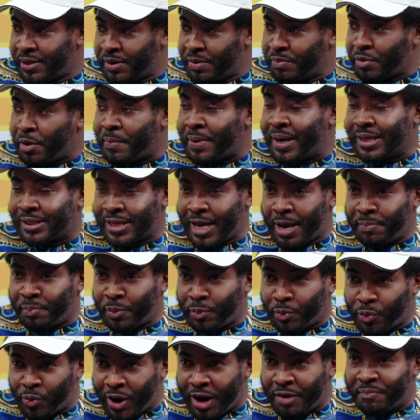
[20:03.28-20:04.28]
But by the time
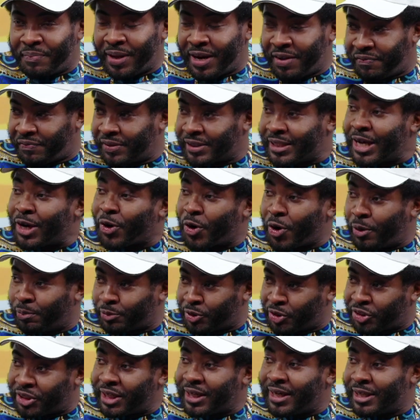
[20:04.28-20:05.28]
people who have benefited come to
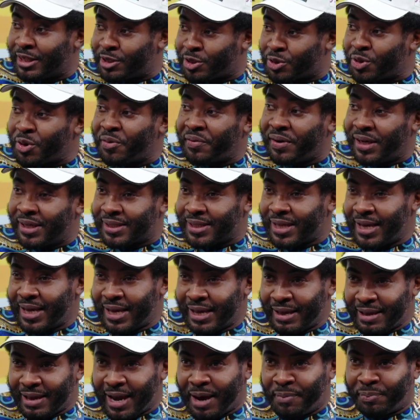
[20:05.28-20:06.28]
share their stories,
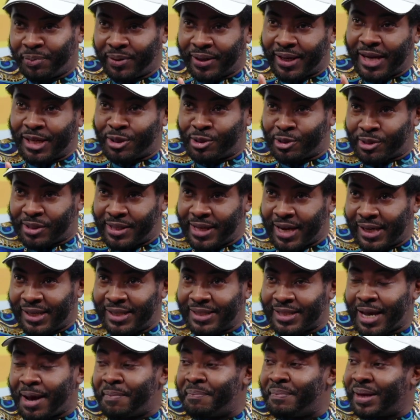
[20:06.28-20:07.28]
and people get to see that these
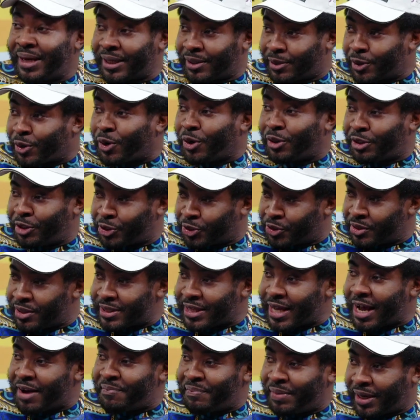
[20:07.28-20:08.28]
are medical conditions,
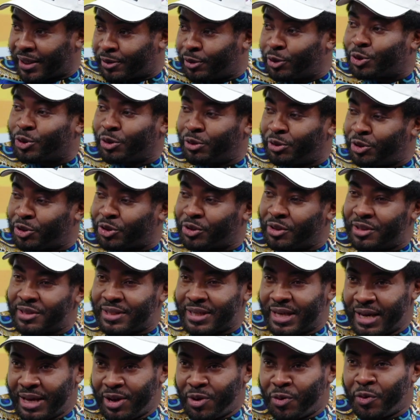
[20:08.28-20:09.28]
that have medical solutions,
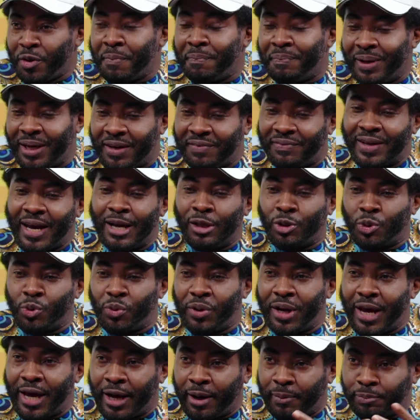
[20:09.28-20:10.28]
we believe that it will
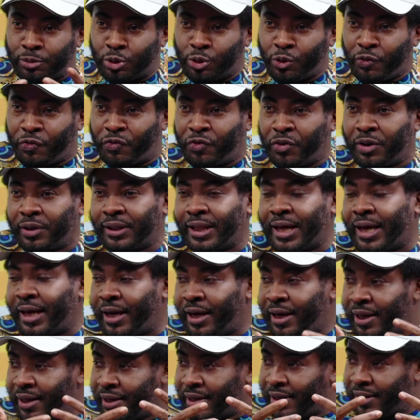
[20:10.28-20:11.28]
help to further
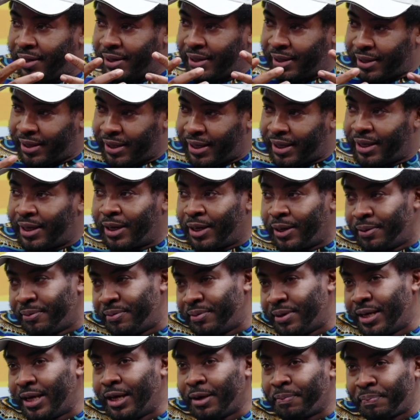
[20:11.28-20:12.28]

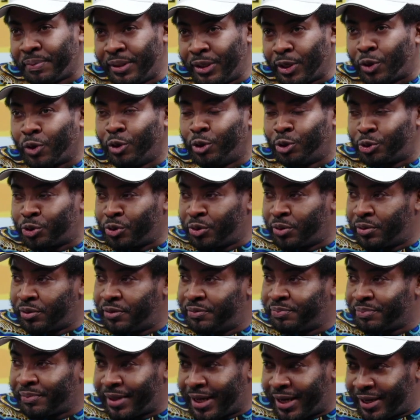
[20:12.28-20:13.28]
help in the control
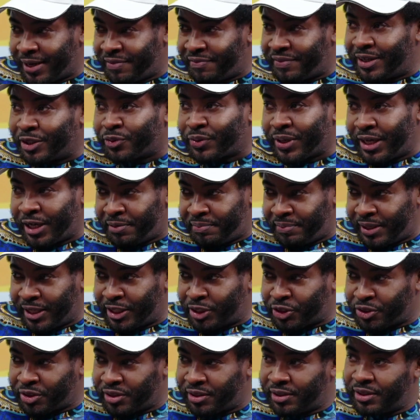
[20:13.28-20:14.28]
and eventual
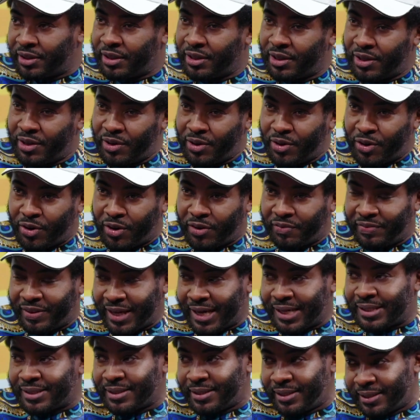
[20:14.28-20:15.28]
elimination of the
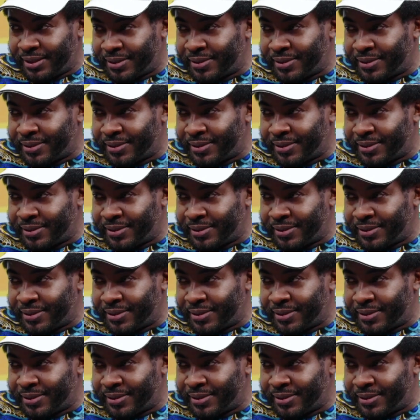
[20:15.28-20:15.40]
NTDs.